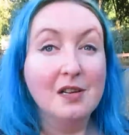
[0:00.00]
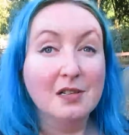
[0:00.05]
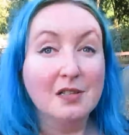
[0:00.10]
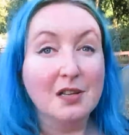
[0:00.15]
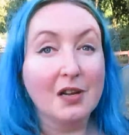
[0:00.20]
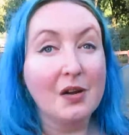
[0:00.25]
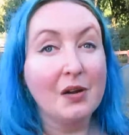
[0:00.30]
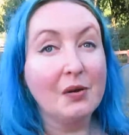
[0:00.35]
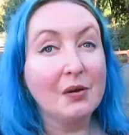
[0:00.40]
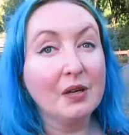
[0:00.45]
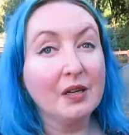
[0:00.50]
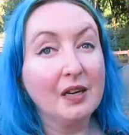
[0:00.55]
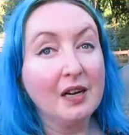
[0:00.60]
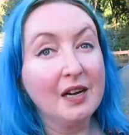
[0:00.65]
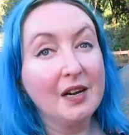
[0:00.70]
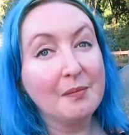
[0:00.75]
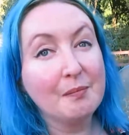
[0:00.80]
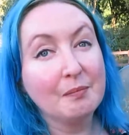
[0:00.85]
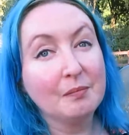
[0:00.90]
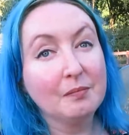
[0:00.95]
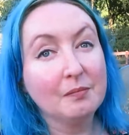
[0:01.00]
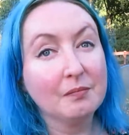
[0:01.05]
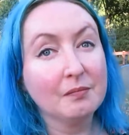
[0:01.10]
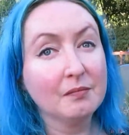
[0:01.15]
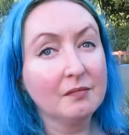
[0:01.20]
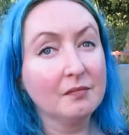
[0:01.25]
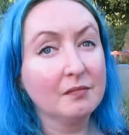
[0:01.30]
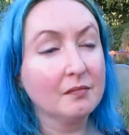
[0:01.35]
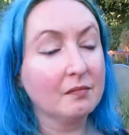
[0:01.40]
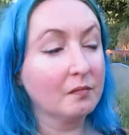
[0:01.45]
So
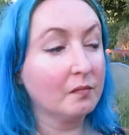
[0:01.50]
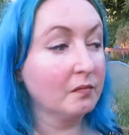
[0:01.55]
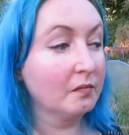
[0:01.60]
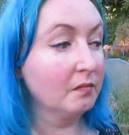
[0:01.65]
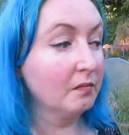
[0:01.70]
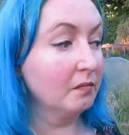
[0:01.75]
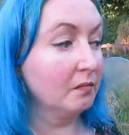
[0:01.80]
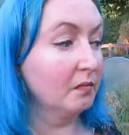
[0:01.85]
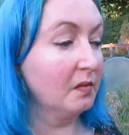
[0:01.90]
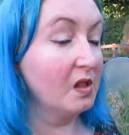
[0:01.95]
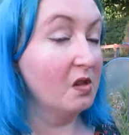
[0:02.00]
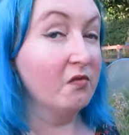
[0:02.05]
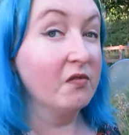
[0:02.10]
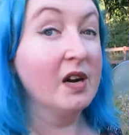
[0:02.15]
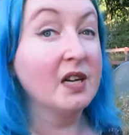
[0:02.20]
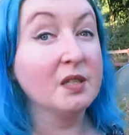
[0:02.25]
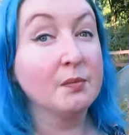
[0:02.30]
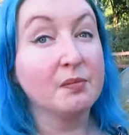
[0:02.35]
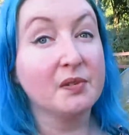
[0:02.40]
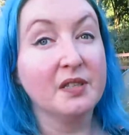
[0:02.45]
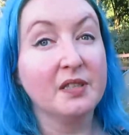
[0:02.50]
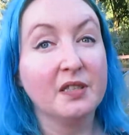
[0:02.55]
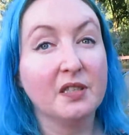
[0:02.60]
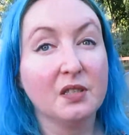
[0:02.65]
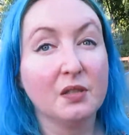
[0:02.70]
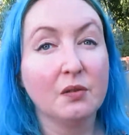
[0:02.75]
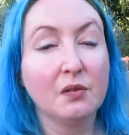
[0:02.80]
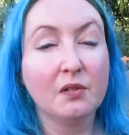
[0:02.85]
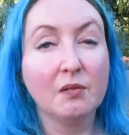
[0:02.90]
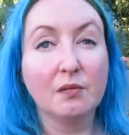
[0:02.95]
the
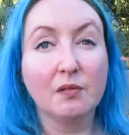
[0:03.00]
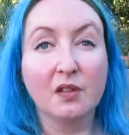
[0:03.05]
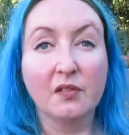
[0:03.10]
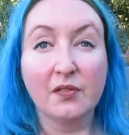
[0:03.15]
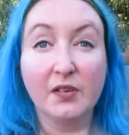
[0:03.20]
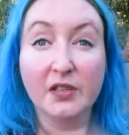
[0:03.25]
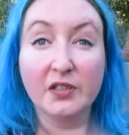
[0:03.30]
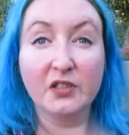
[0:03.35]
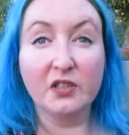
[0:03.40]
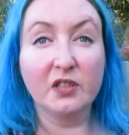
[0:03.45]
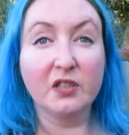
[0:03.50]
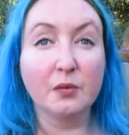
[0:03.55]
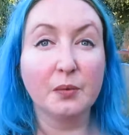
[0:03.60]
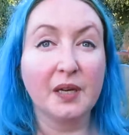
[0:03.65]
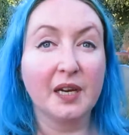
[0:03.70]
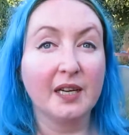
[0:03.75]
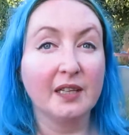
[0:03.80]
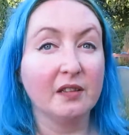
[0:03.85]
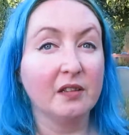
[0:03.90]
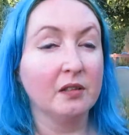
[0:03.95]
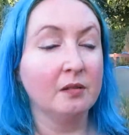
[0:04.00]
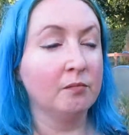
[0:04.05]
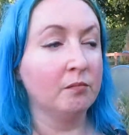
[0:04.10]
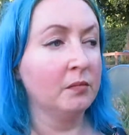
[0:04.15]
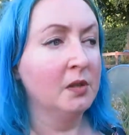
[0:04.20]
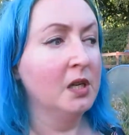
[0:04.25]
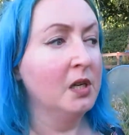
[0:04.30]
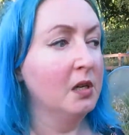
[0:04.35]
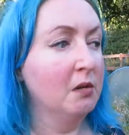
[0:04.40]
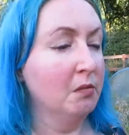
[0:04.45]
raspberries, the first year that we had them,
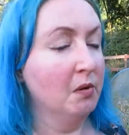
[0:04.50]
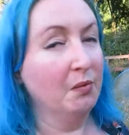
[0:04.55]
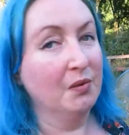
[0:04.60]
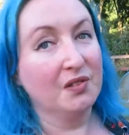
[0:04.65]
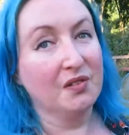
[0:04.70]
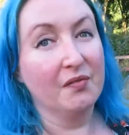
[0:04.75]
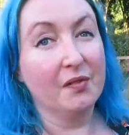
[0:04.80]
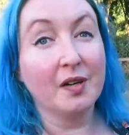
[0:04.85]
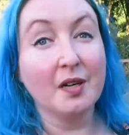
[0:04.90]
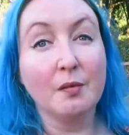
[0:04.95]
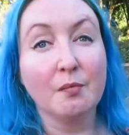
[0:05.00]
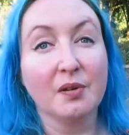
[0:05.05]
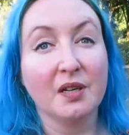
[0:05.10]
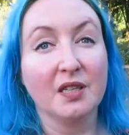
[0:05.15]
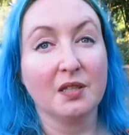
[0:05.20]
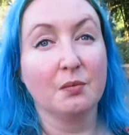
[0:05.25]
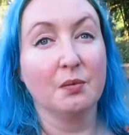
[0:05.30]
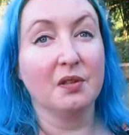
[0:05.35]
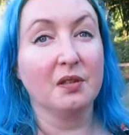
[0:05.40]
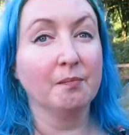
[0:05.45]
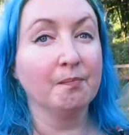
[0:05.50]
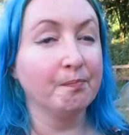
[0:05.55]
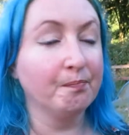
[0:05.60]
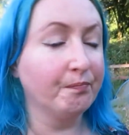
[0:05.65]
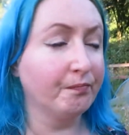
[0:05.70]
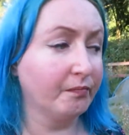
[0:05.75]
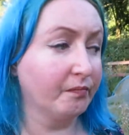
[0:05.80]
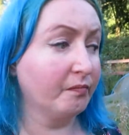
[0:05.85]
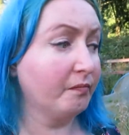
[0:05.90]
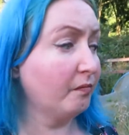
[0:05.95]
we wasn't very impressed with them.
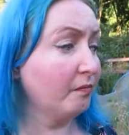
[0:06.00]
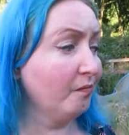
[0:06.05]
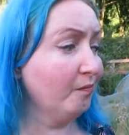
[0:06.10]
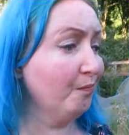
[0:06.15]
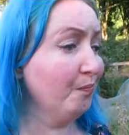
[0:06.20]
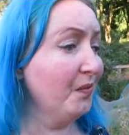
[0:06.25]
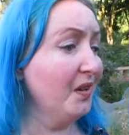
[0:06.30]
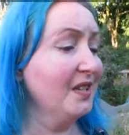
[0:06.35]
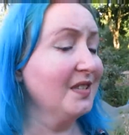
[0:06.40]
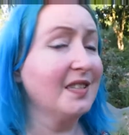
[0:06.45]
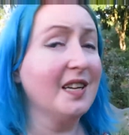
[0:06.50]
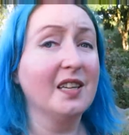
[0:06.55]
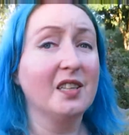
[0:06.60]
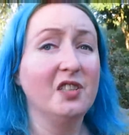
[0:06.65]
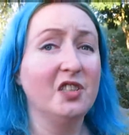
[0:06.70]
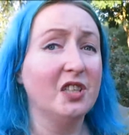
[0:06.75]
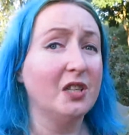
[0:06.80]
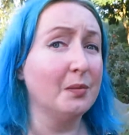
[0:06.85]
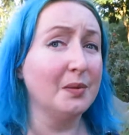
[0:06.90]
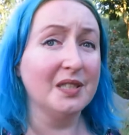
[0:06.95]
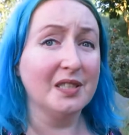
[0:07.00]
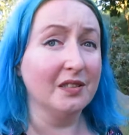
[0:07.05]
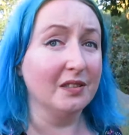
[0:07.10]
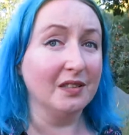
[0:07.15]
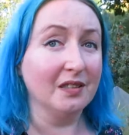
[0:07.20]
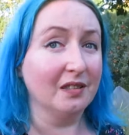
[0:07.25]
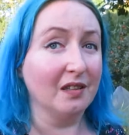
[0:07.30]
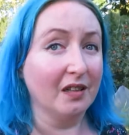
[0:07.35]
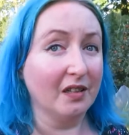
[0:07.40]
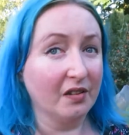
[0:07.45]
Second year we still
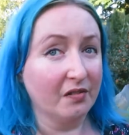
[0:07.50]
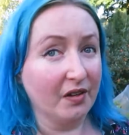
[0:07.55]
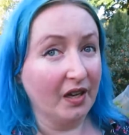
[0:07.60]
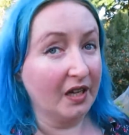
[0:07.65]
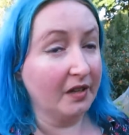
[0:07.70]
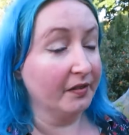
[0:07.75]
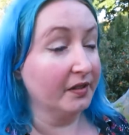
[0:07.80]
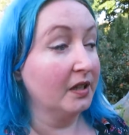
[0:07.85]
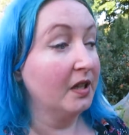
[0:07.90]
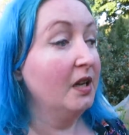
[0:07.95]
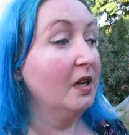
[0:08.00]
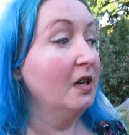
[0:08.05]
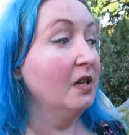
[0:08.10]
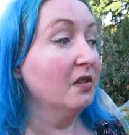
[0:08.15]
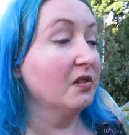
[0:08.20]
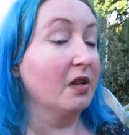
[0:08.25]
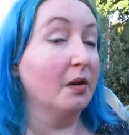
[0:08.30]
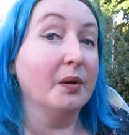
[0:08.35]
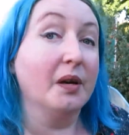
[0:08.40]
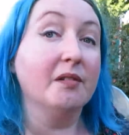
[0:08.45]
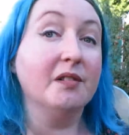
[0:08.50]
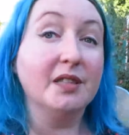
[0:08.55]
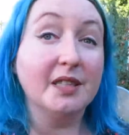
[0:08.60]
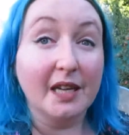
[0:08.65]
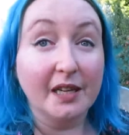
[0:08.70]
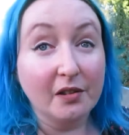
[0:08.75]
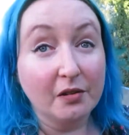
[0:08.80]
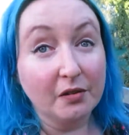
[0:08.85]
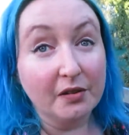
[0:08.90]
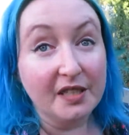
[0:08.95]
didn't like the flavour, so we're going to
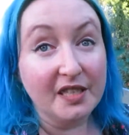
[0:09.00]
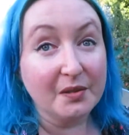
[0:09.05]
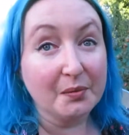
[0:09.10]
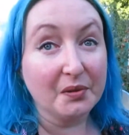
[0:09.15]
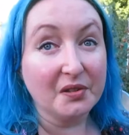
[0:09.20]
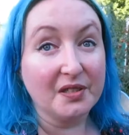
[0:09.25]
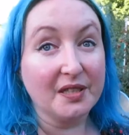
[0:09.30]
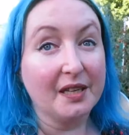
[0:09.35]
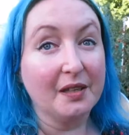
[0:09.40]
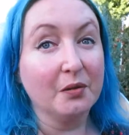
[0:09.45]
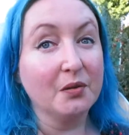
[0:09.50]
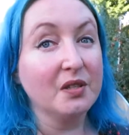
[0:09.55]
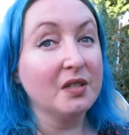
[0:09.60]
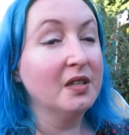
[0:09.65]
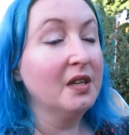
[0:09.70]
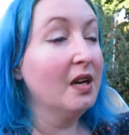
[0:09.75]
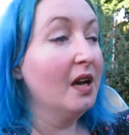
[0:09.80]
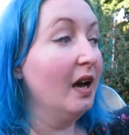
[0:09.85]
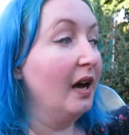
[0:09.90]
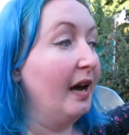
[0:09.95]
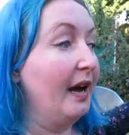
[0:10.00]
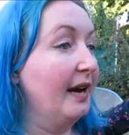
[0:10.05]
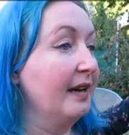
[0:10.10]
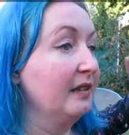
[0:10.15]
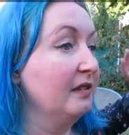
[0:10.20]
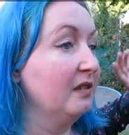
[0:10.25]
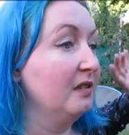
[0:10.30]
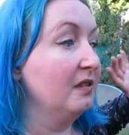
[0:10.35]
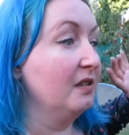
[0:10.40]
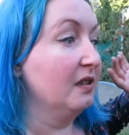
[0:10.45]
take all these ones out,
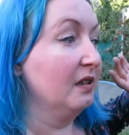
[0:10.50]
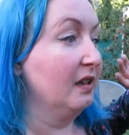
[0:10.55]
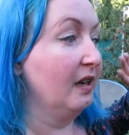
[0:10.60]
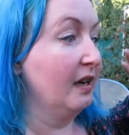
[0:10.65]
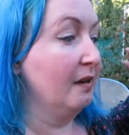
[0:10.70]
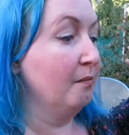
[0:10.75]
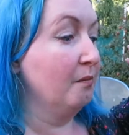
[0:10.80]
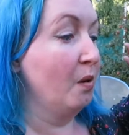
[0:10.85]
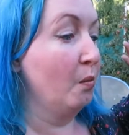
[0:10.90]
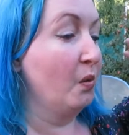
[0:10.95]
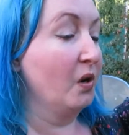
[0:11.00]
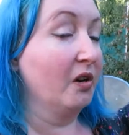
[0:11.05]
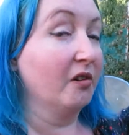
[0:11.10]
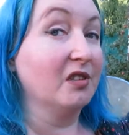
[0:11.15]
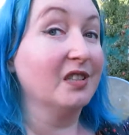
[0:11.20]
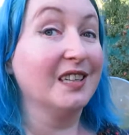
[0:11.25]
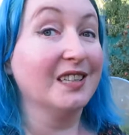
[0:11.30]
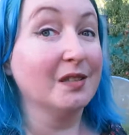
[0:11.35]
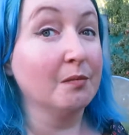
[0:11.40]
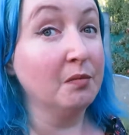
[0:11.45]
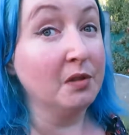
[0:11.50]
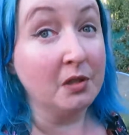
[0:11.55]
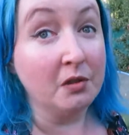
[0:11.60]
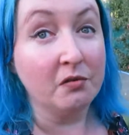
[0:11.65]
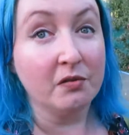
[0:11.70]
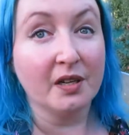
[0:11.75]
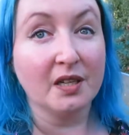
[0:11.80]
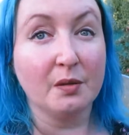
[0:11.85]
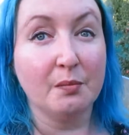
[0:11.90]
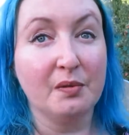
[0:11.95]
and we're going to get some new
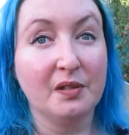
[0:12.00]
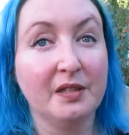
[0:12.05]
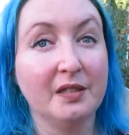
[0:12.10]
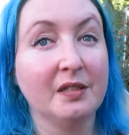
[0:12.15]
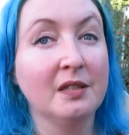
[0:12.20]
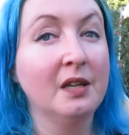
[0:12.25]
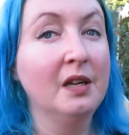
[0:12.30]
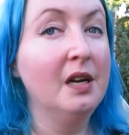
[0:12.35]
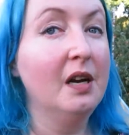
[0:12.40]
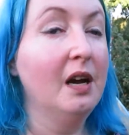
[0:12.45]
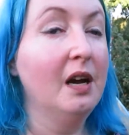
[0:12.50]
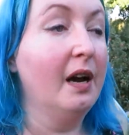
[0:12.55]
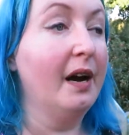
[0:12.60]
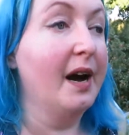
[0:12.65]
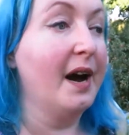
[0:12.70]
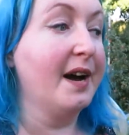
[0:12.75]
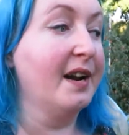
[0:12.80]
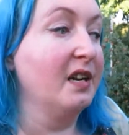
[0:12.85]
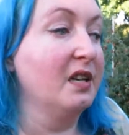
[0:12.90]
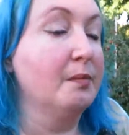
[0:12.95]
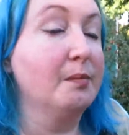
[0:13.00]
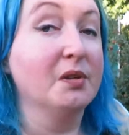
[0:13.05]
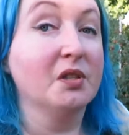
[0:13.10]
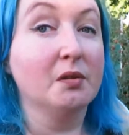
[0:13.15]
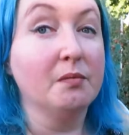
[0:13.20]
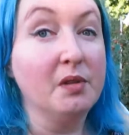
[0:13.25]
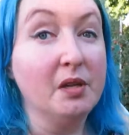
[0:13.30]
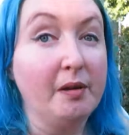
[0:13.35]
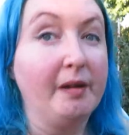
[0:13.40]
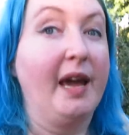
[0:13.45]
raspberries and put
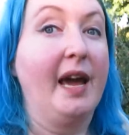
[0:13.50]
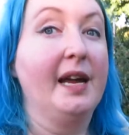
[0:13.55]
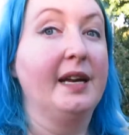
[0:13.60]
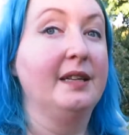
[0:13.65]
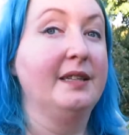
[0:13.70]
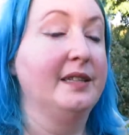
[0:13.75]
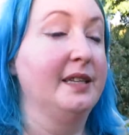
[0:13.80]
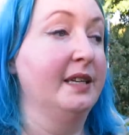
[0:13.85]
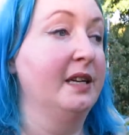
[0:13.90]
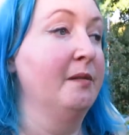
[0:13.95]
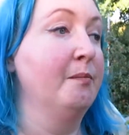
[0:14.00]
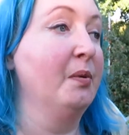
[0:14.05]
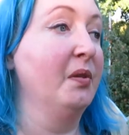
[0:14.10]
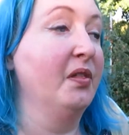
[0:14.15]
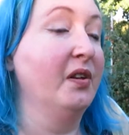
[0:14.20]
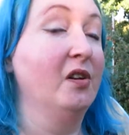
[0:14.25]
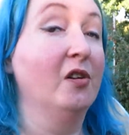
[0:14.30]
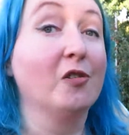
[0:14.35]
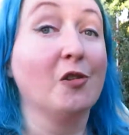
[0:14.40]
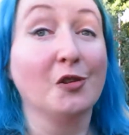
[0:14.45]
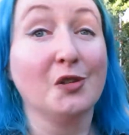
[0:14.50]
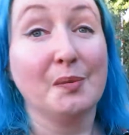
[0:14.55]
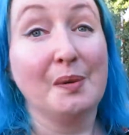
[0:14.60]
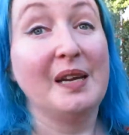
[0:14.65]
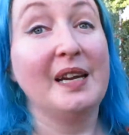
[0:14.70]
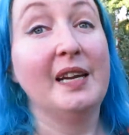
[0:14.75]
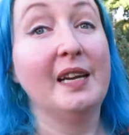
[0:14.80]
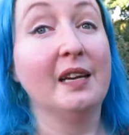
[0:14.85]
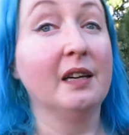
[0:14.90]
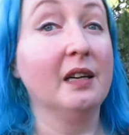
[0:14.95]
some new canes in, but they're not going to be
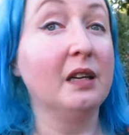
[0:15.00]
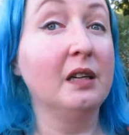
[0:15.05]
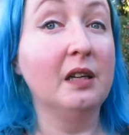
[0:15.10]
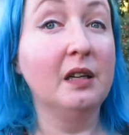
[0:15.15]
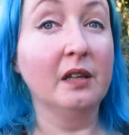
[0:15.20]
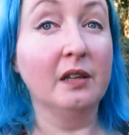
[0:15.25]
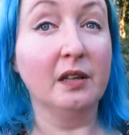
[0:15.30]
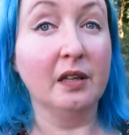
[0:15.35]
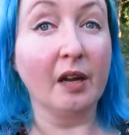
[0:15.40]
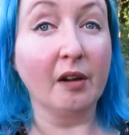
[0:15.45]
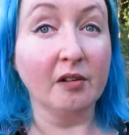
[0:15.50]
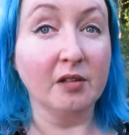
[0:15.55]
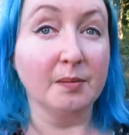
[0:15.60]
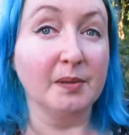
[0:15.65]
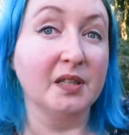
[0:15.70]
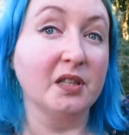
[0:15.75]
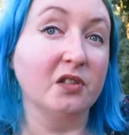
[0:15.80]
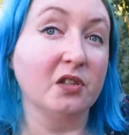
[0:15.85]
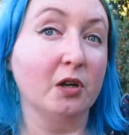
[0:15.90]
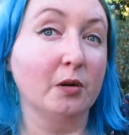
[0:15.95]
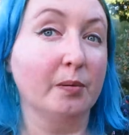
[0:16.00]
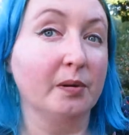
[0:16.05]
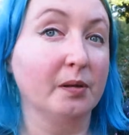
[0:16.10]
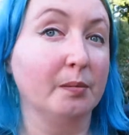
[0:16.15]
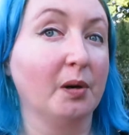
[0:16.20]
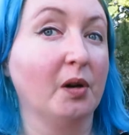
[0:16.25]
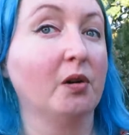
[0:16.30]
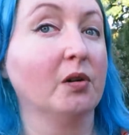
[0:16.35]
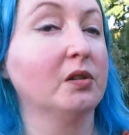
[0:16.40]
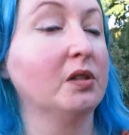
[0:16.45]
here, they're going to be at the top of the
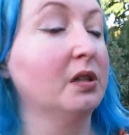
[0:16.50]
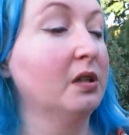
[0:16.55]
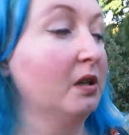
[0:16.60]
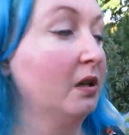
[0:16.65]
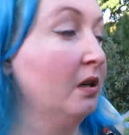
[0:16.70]
plot.